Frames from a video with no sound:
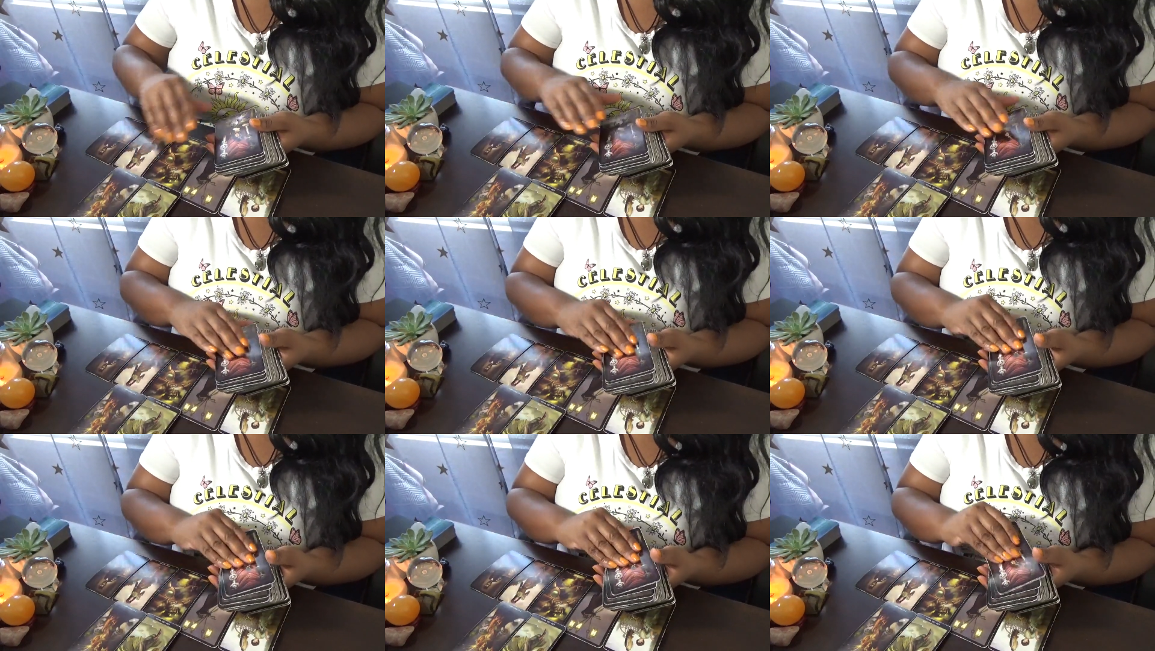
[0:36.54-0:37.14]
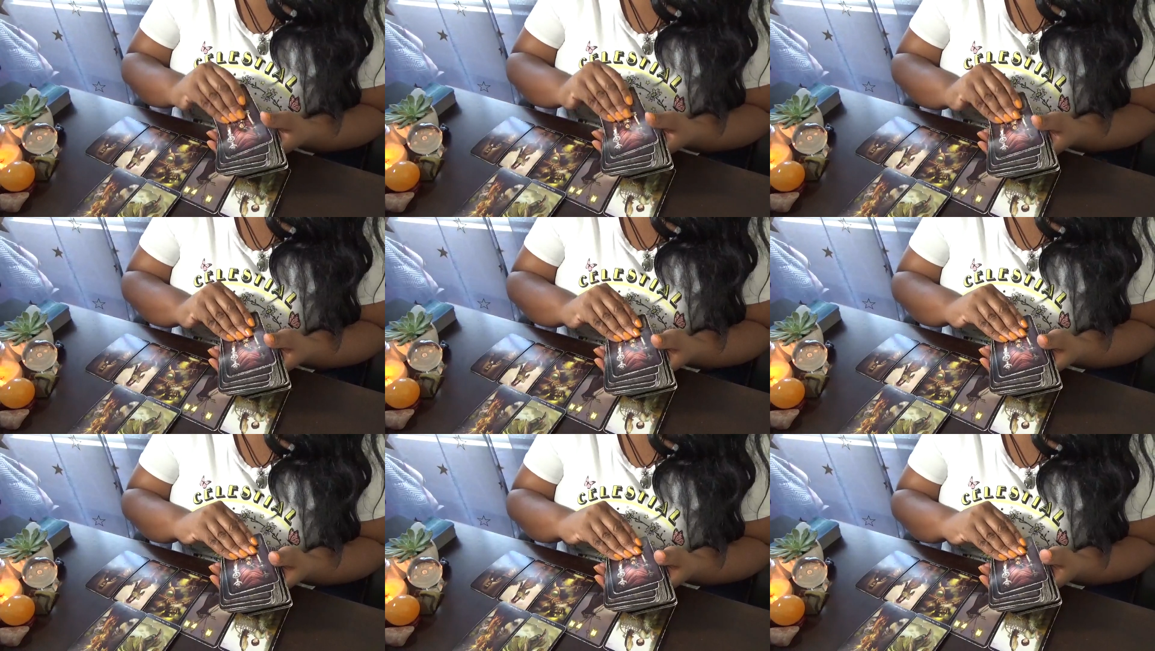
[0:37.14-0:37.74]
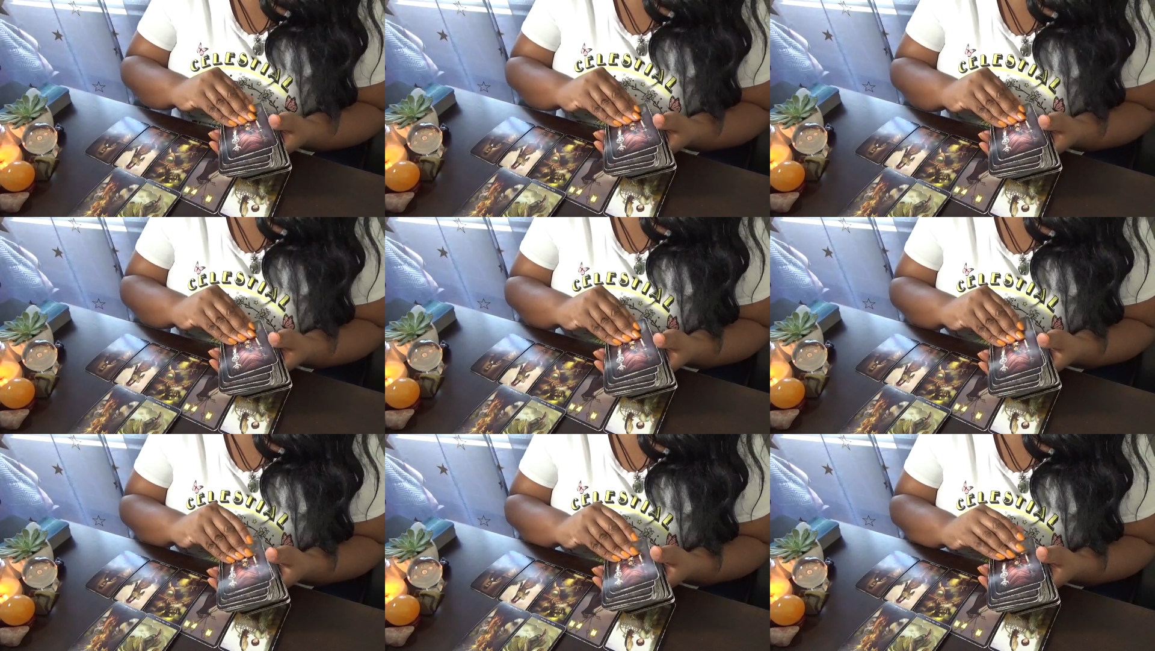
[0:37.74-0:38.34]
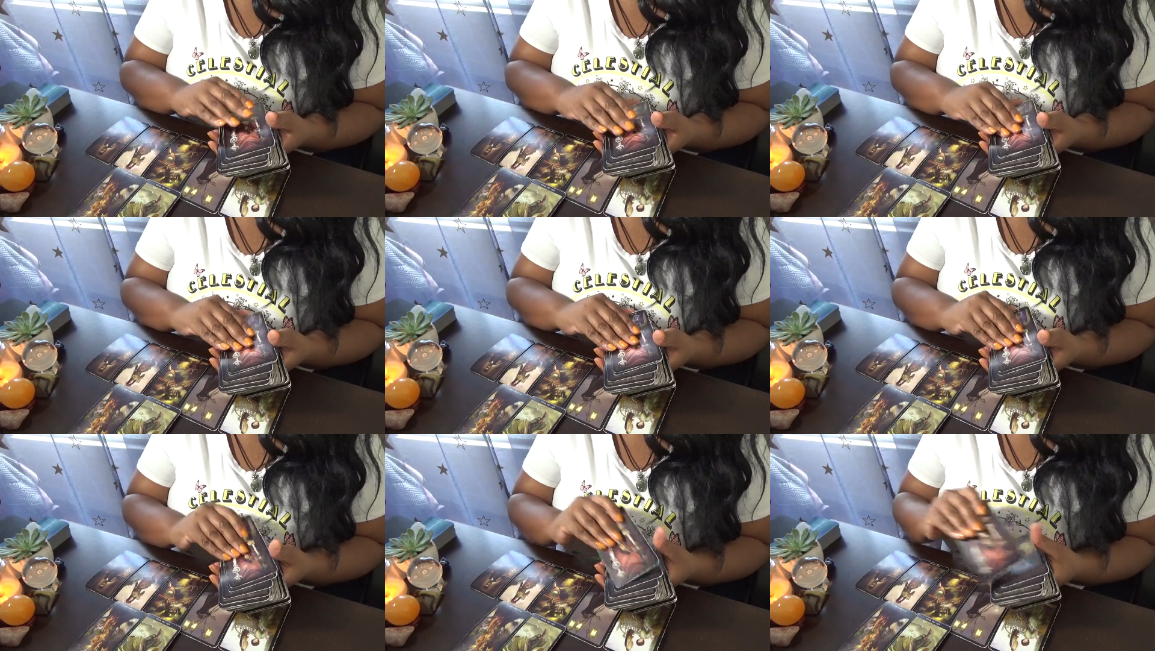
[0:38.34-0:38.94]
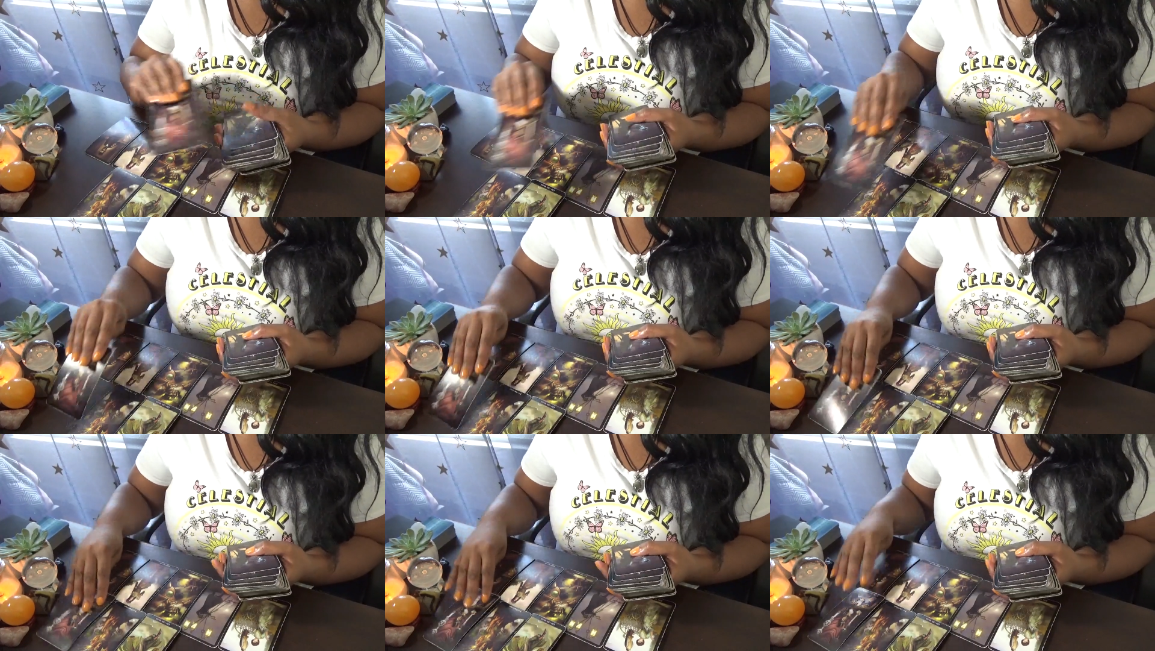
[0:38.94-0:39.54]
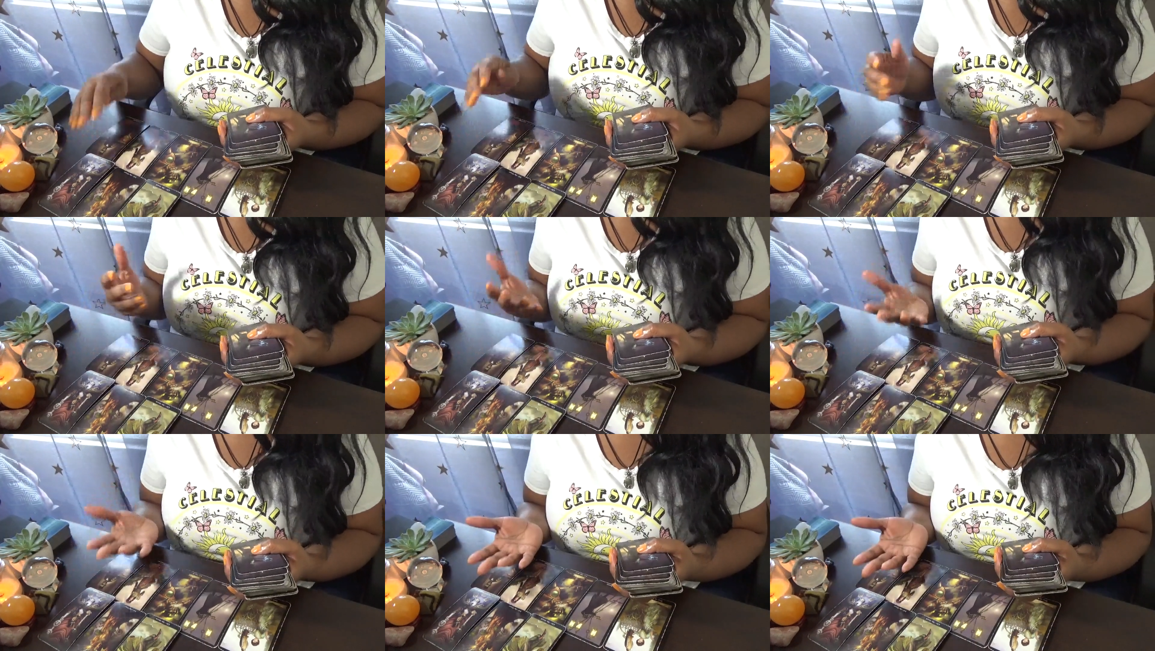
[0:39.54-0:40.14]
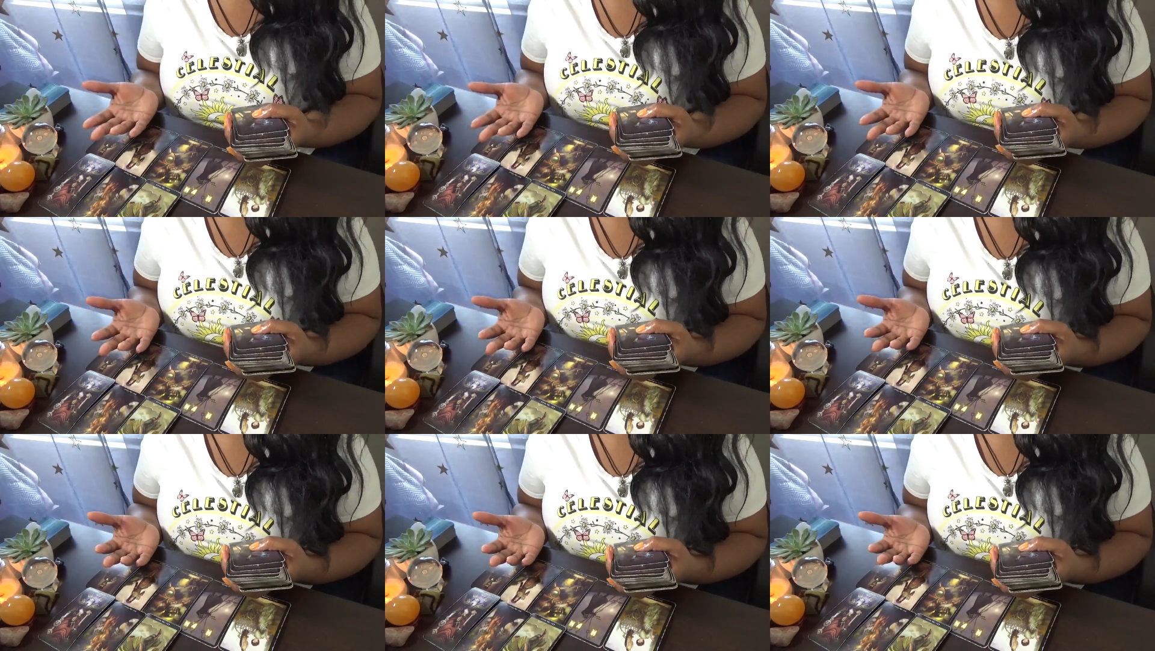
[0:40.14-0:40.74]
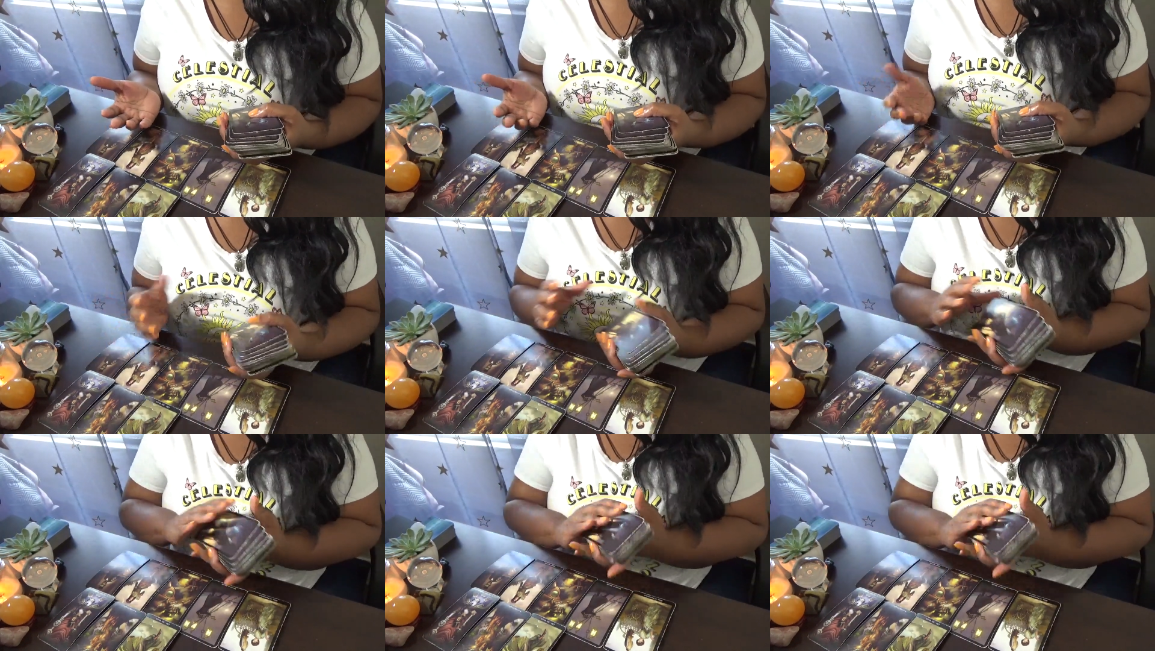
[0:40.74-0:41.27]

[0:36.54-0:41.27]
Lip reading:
Nobody's mouth can be seen.